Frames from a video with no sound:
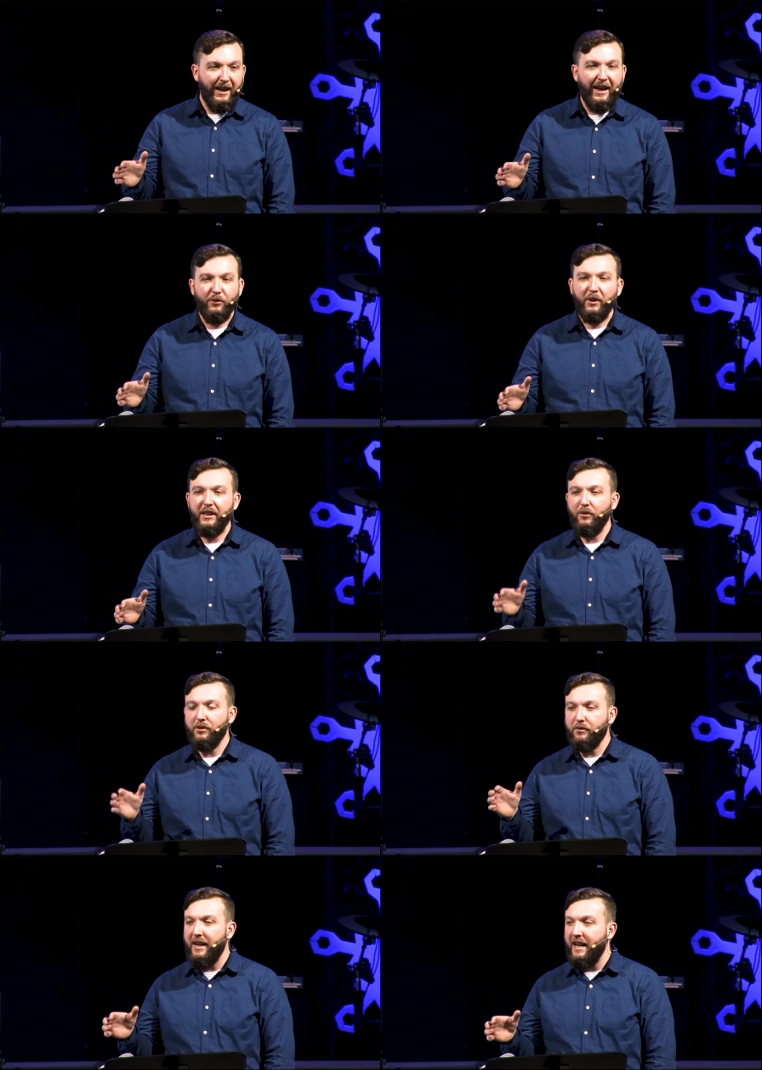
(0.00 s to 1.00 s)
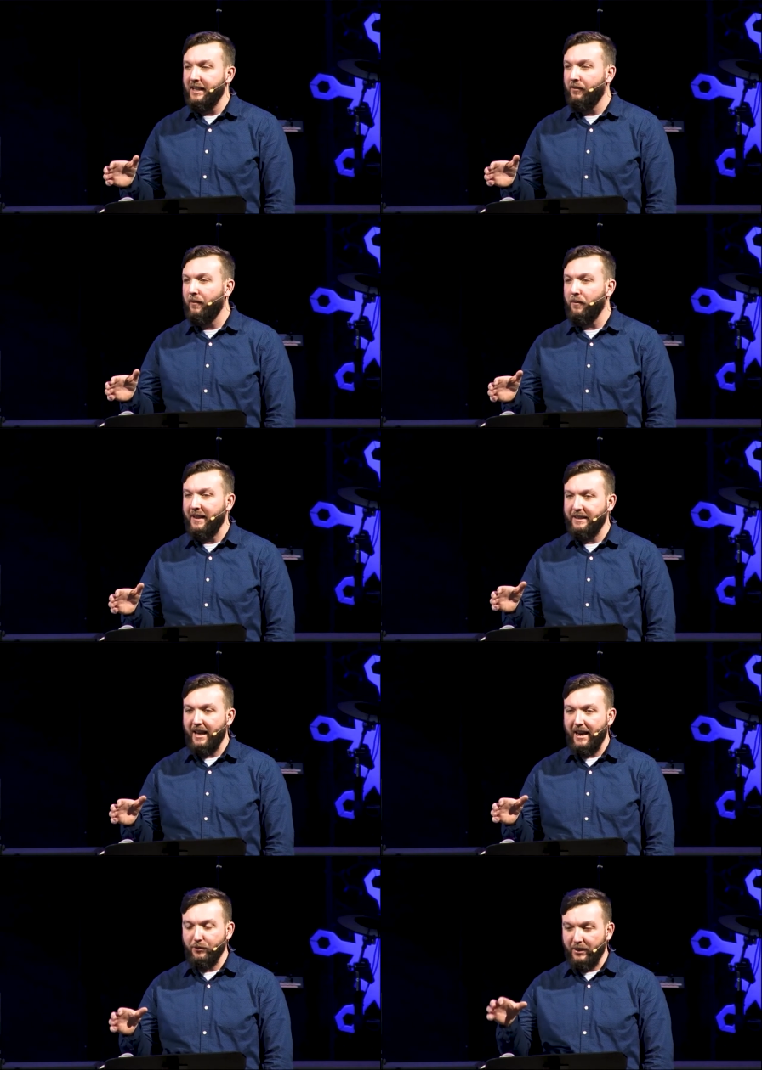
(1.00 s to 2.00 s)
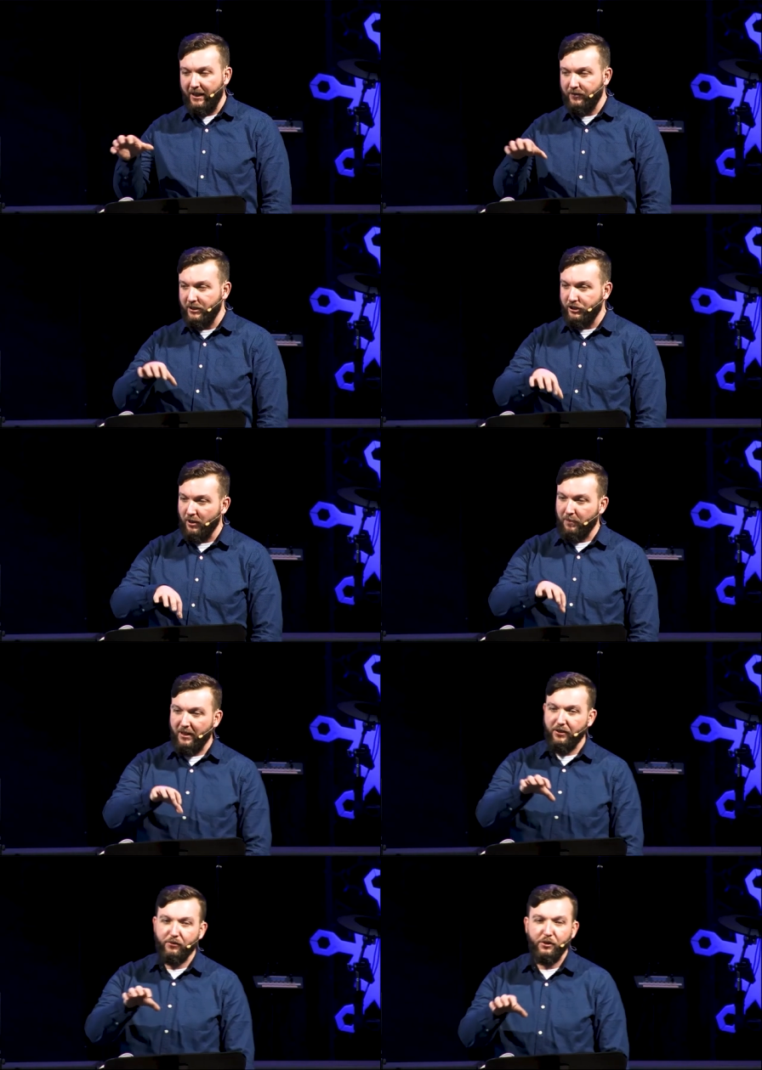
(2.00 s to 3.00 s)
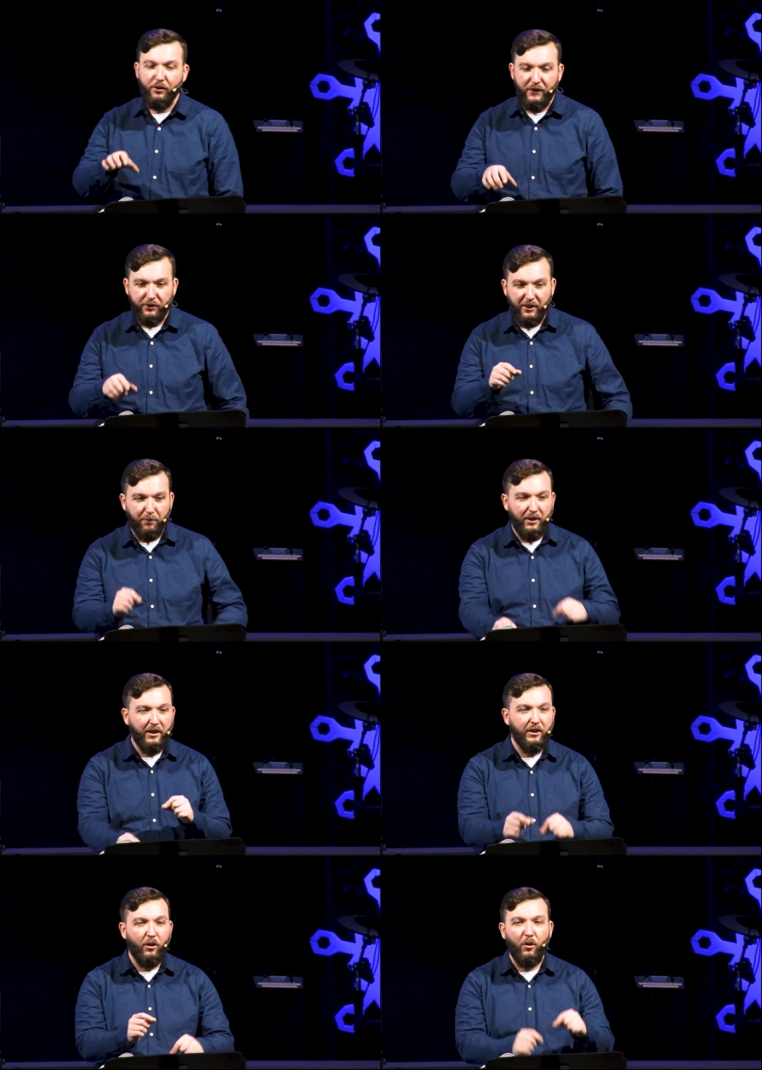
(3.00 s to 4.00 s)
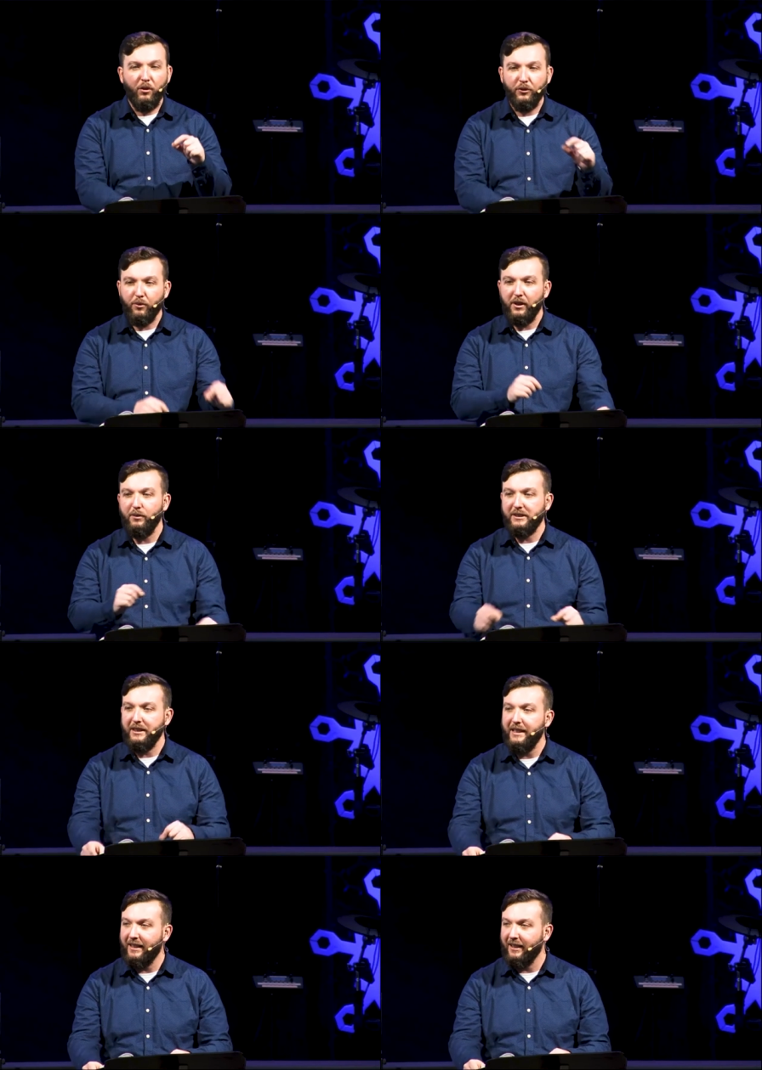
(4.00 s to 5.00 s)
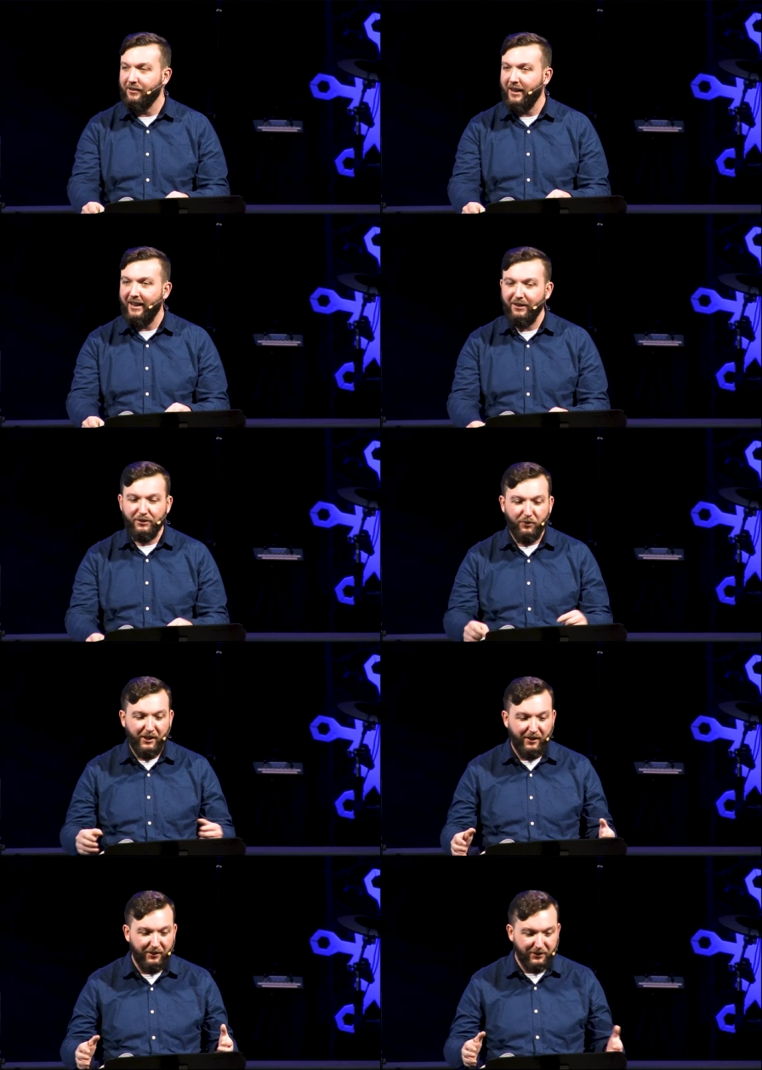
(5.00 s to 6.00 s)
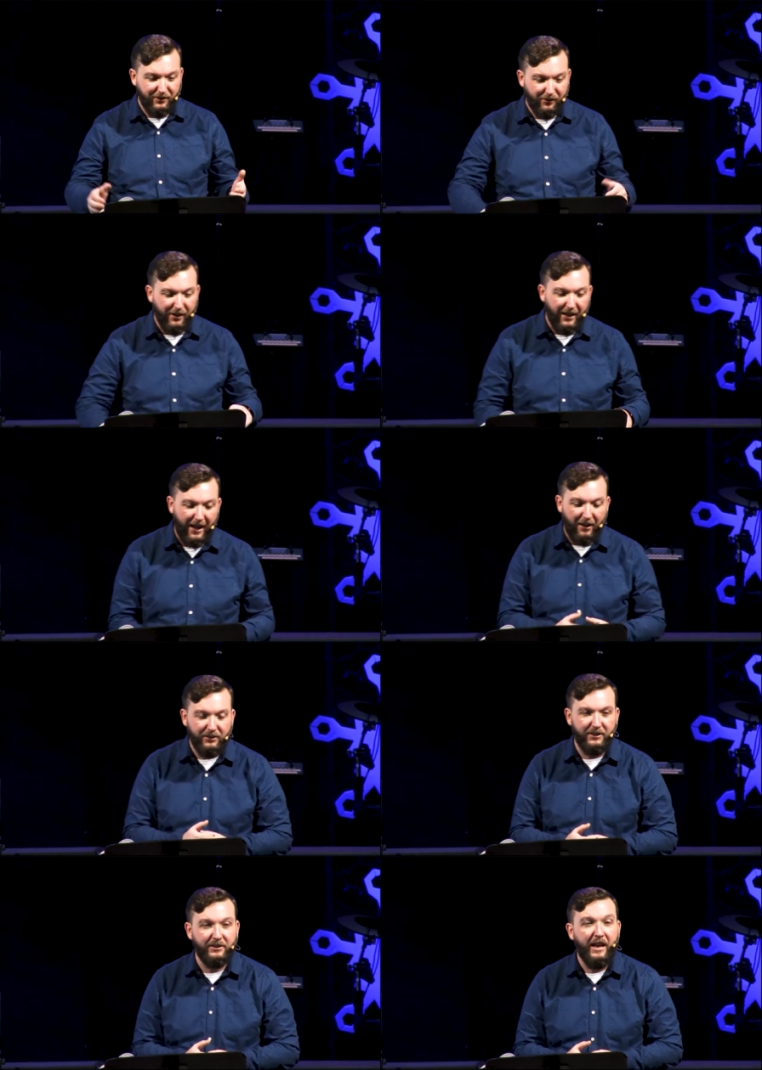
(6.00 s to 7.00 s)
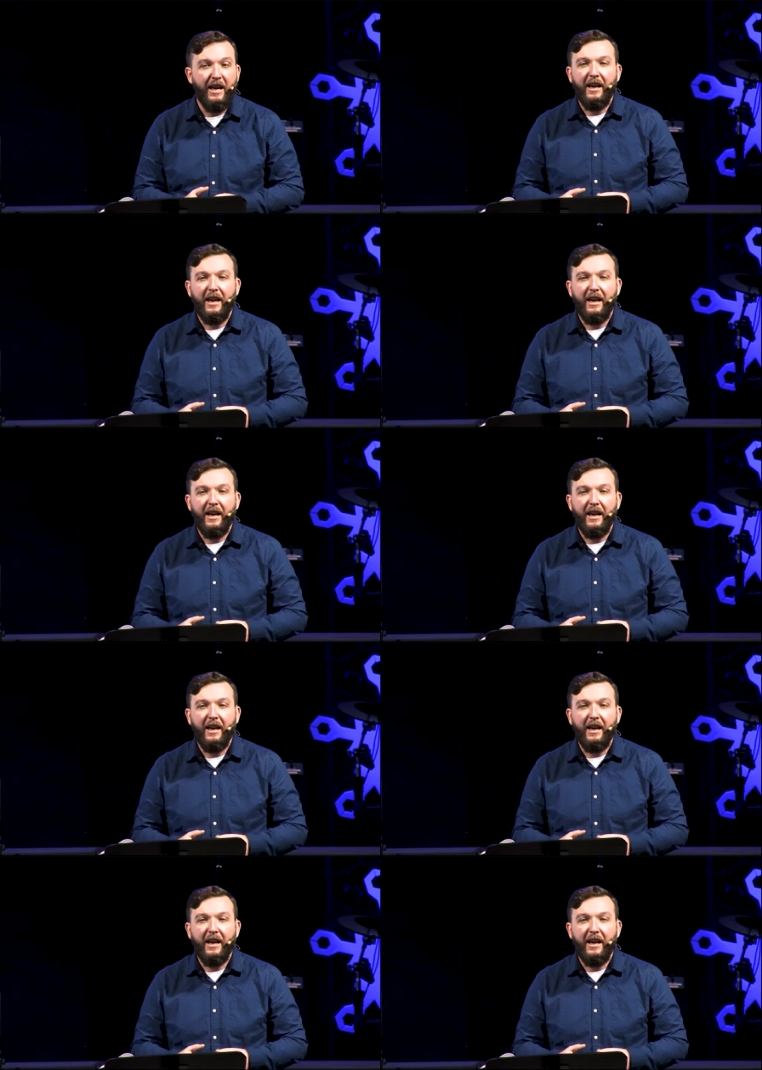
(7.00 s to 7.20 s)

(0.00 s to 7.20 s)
And when it would rain, I remember my dad would have to jump on the roof and try to plug the holes where it was leaking, right? It was one of those great houses.